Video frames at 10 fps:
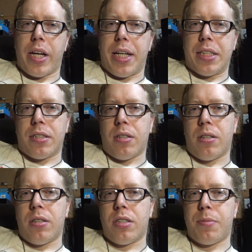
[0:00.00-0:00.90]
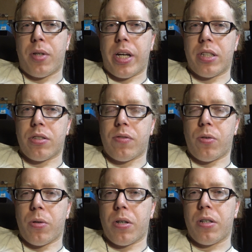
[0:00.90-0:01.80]
guys, Spellcaster
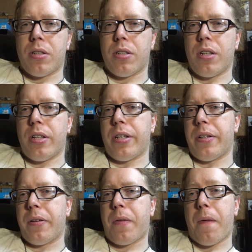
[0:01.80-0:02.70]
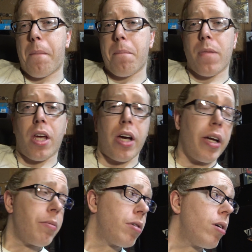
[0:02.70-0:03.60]
4. I
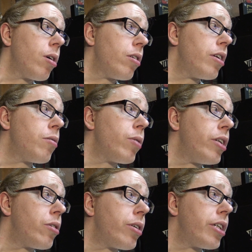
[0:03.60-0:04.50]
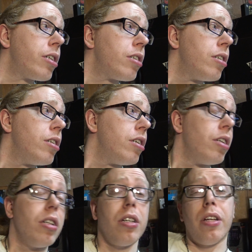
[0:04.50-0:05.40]
am currently rendering
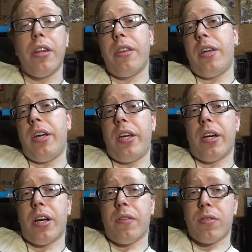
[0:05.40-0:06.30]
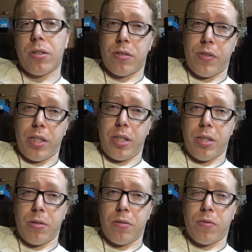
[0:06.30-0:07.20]
the first
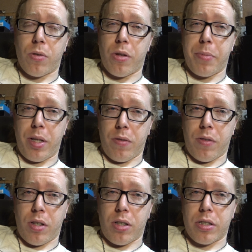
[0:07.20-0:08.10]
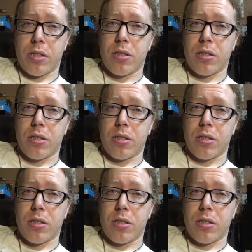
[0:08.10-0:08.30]
video for the build vlog.